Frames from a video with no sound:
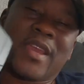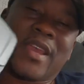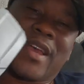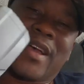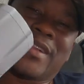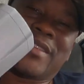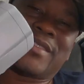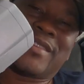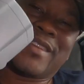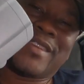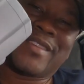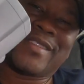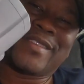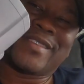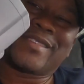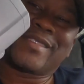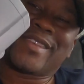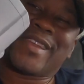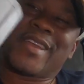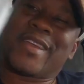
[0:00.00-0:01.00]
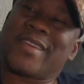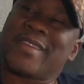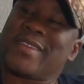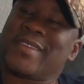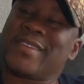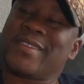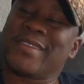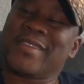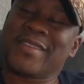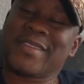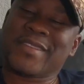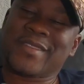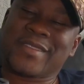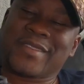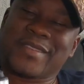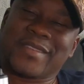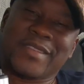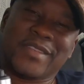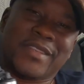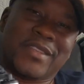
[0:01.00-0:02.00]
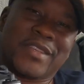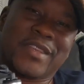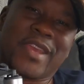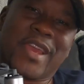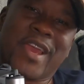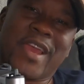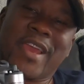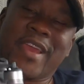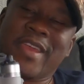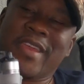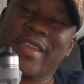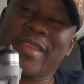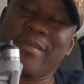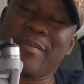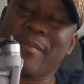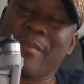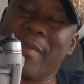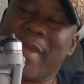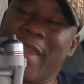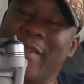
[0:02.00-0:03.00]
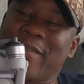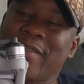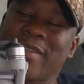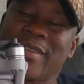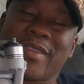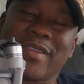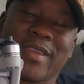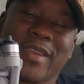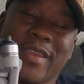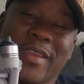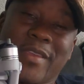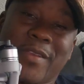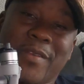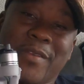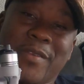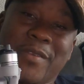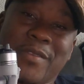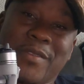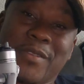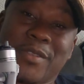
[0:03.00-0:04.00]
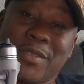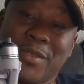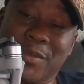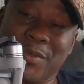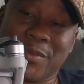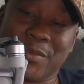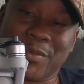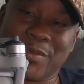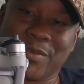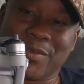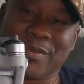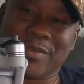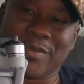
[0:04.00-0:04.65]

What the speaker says: I'll take this guy, the DJI Mavic Air 2.